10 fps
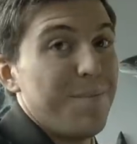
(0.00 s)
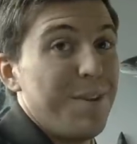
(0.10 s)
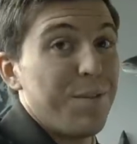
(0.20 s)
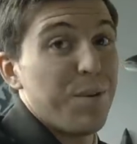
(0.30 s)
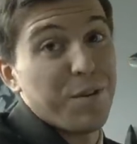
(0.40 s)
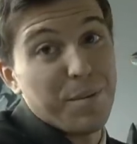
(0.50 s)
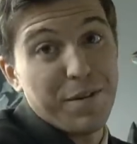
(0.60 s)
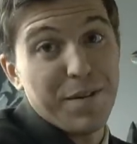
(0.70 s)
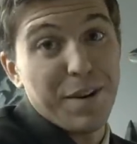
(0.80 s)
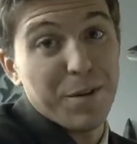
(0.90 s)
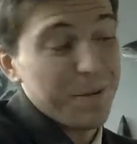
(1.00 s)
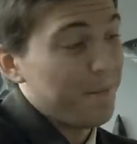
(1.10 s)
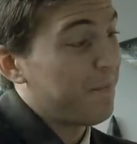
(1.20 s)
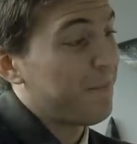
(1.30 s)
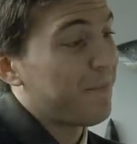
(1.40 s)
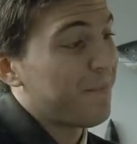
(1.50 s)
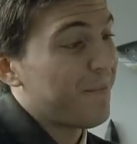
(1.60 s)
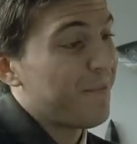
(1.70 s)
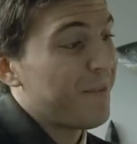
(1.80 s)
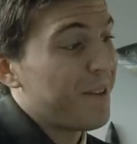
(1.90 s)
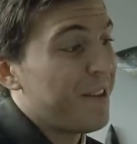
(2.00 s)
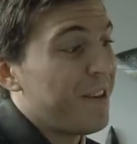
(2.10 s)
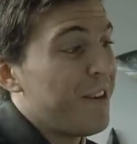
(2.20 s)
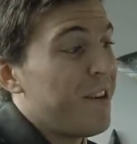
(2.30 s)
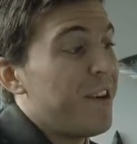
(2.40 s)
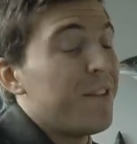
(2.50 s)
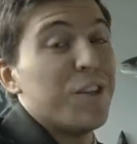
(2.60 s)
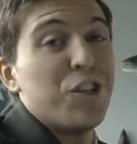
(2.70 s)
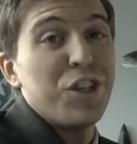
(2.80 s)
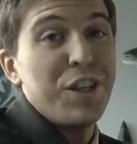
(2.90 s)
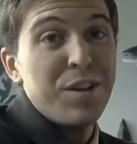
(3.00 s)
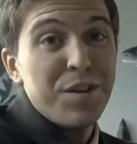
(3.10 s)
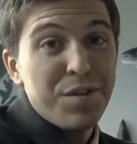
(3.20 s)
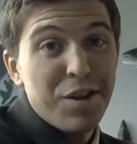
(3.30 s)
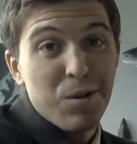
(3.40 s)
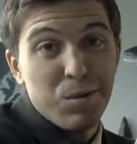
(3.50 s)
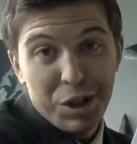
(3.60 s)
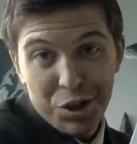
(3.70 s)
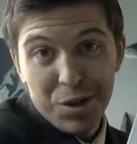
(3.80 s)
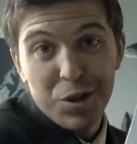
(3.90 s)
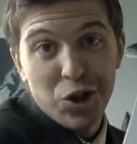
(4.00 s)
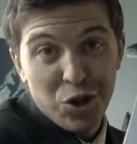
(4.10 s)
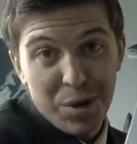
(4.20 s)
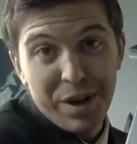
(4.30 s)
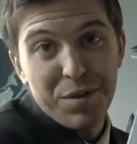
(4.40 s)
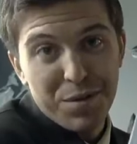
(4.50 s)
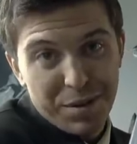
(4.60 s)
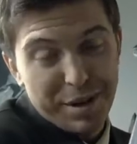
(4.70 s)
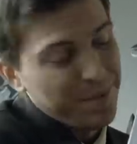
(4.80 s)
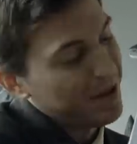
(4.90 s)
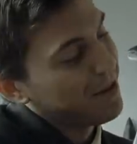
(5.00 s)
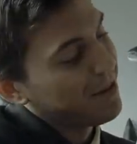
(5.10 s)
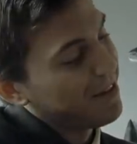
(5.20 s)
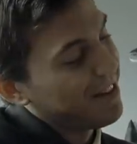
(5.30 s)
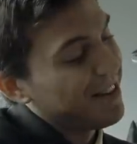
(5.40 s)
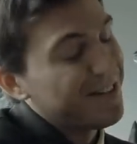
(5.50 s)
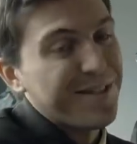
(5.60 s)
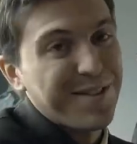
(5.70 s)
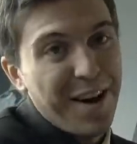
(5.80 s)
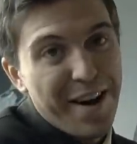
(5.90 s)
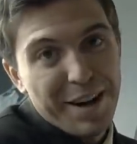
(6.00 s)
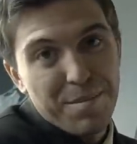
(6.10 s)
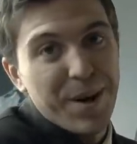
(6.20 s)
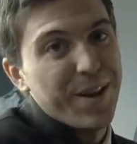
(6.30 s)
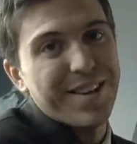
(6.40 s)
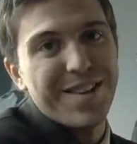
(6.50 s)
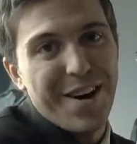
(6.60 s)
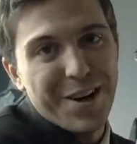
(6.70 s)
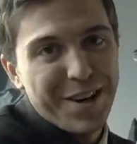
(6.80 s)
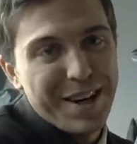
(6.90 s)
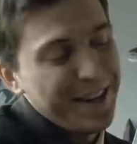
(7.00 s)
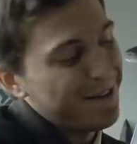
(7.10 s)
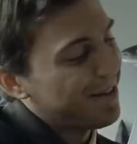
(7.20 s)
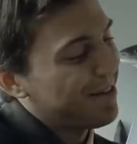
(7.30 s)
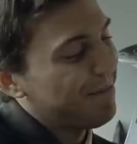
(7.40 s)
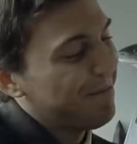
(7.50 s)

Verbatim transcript: This one's my favorite. The Cheers original shooting script, signed by the entire cast.